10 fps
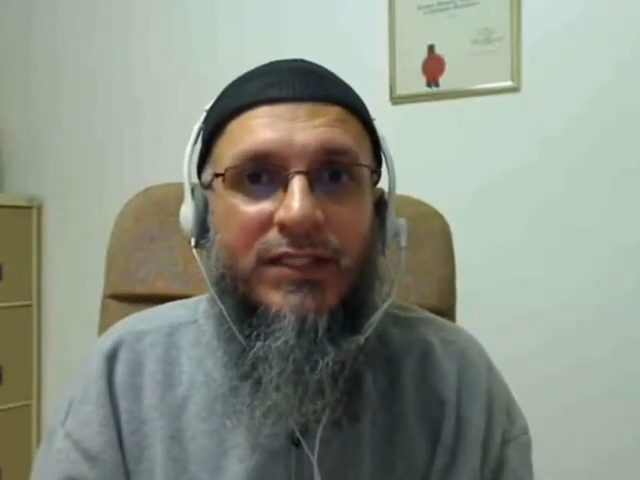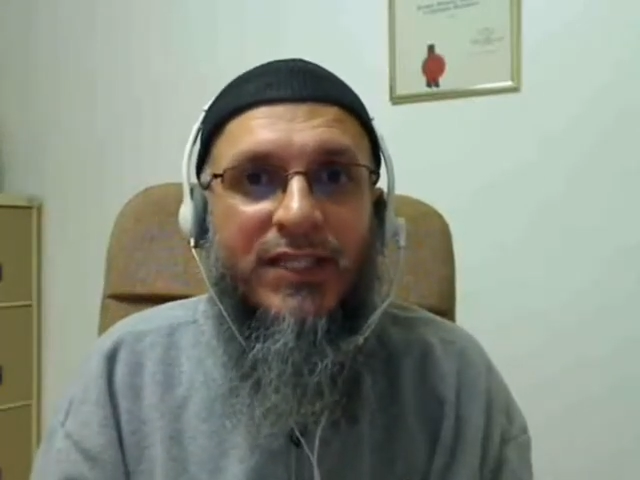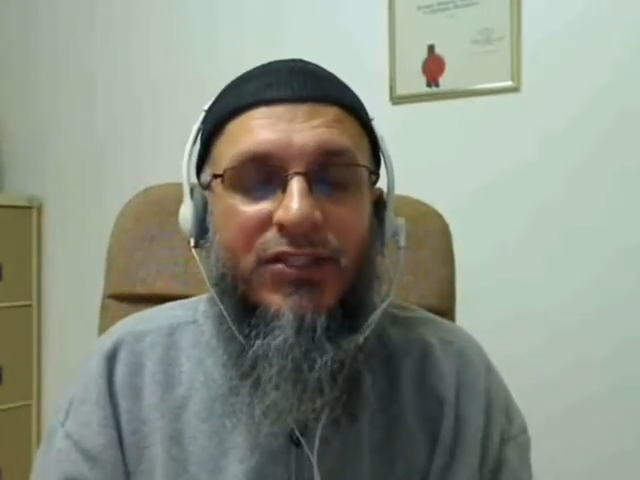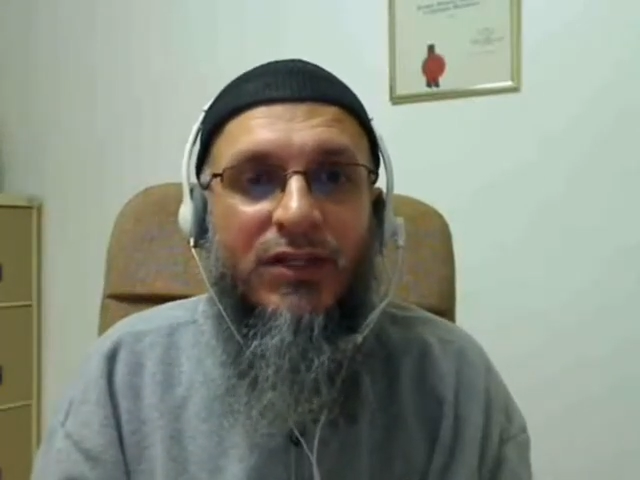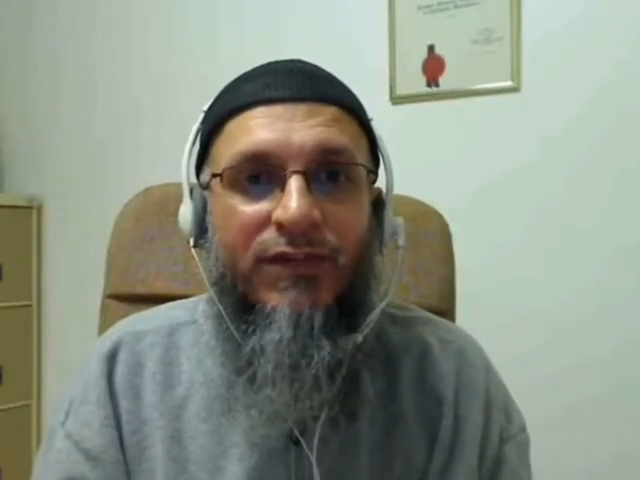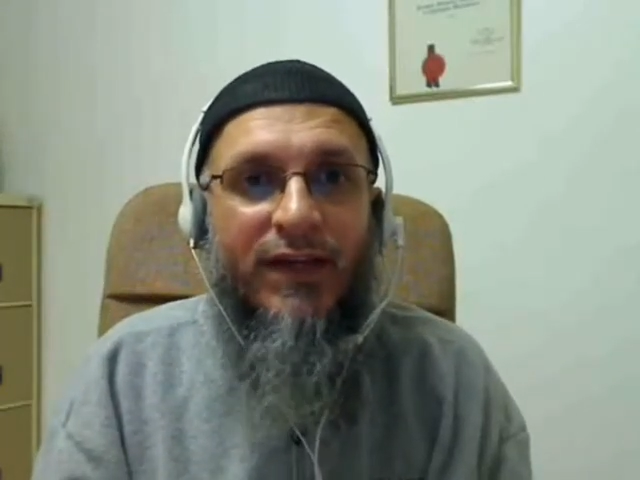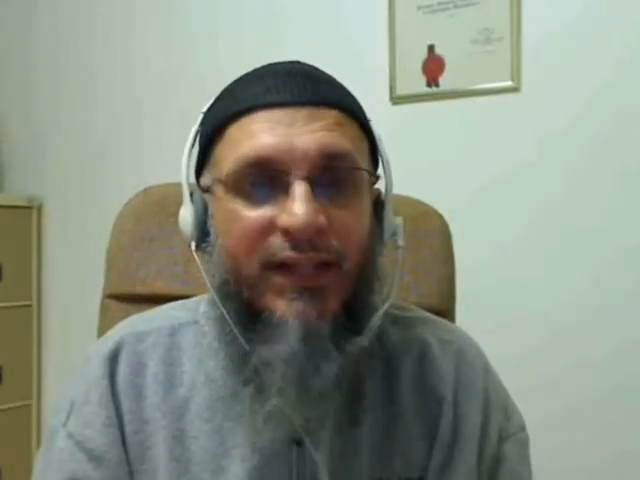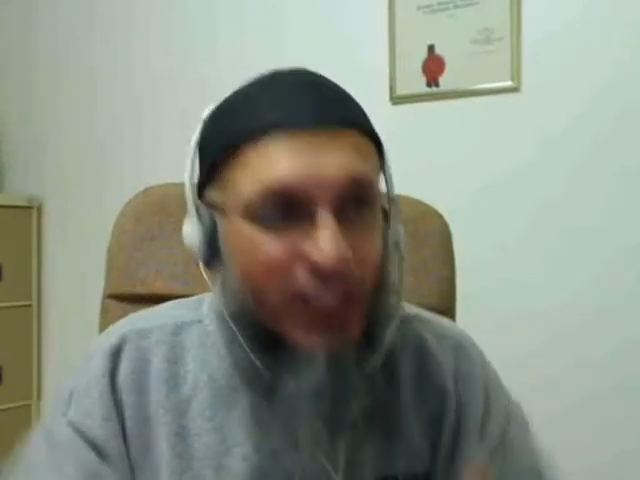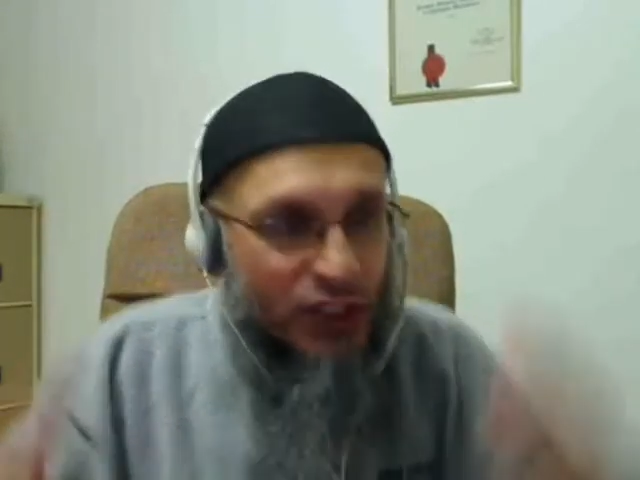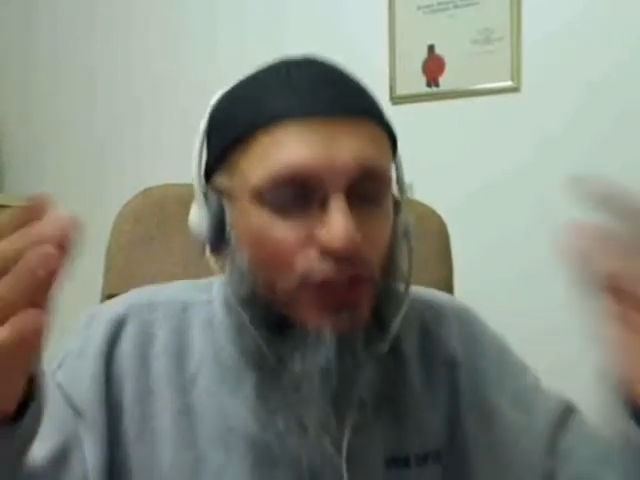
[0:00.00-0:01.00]
us to live under
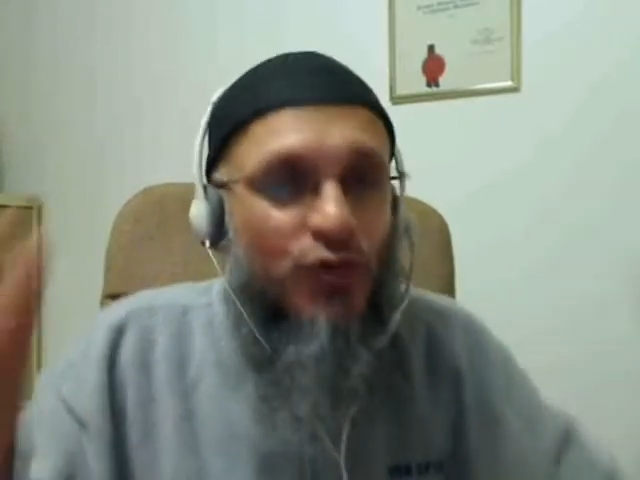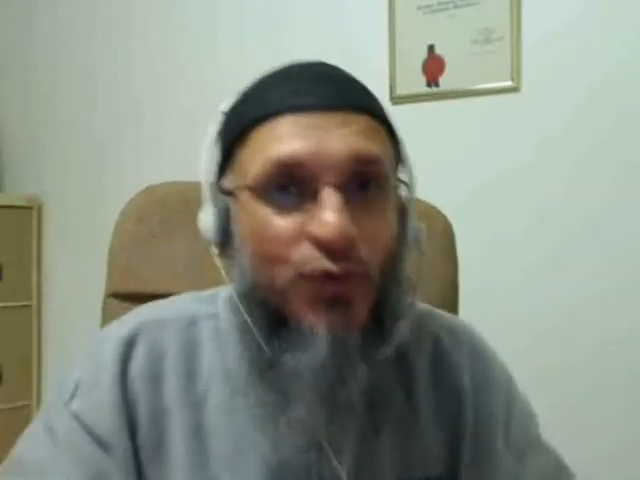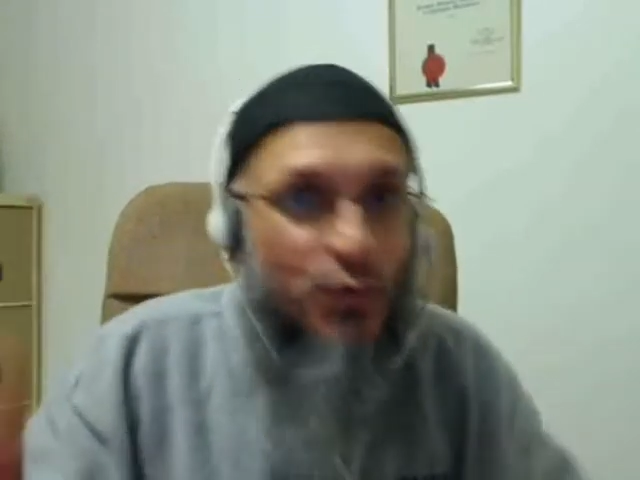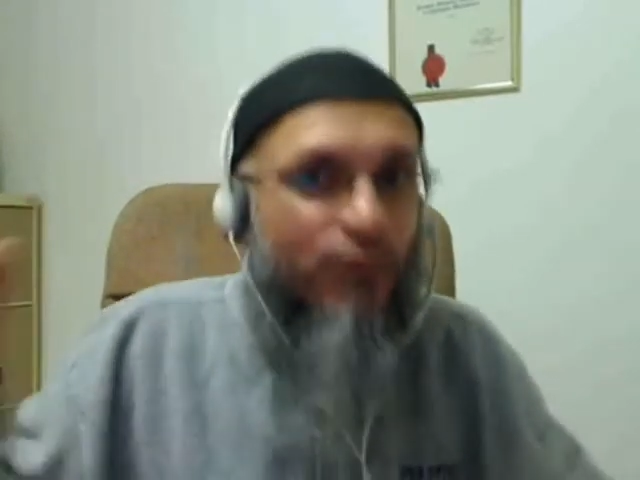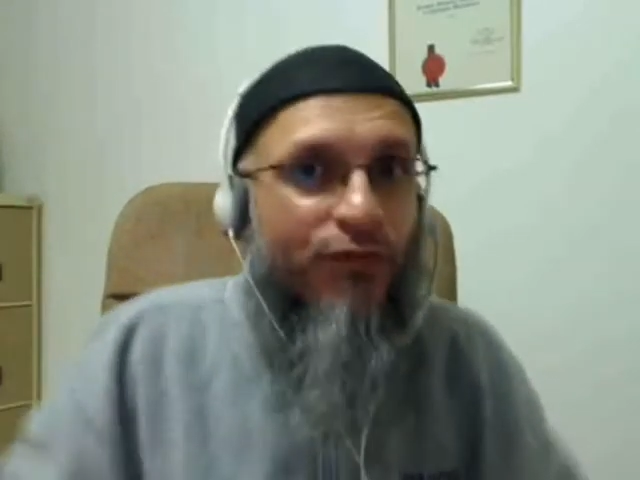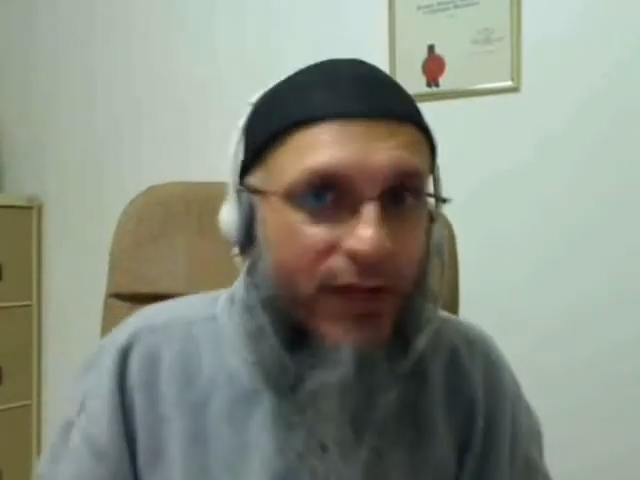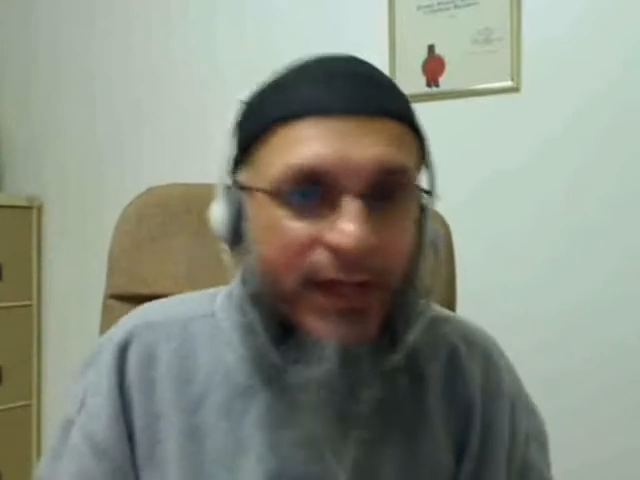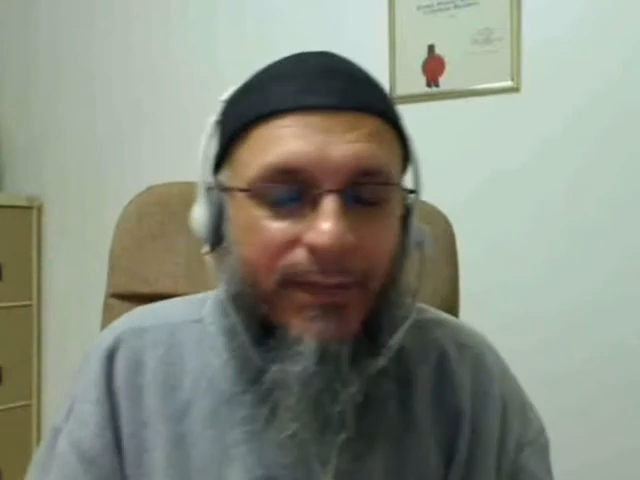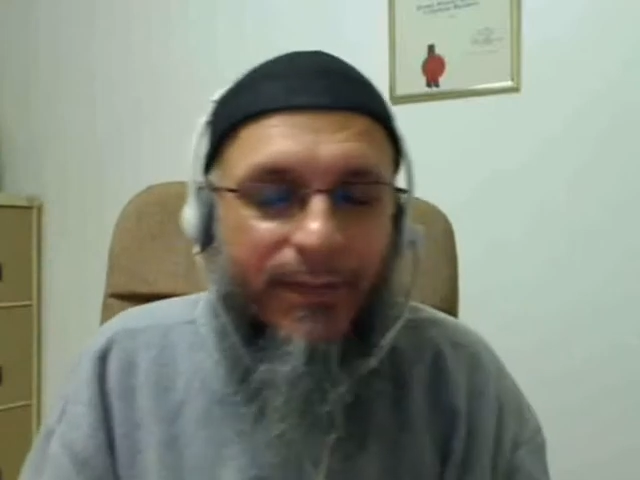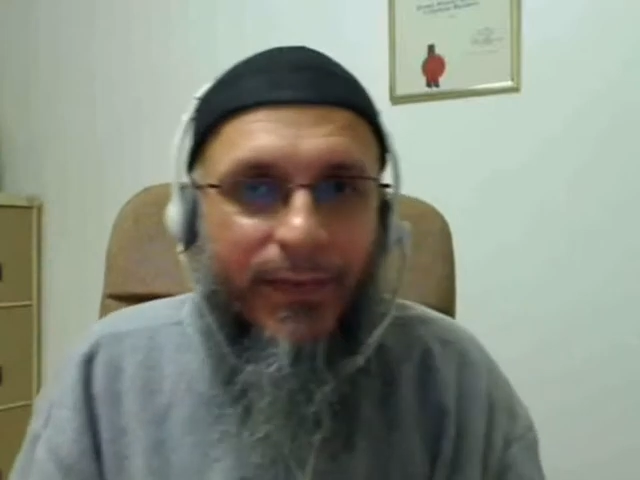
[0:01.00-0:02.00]
is true
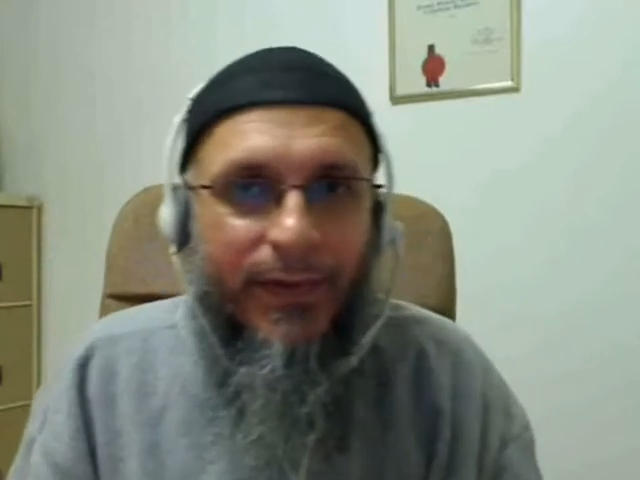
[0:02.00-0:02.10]
freedom,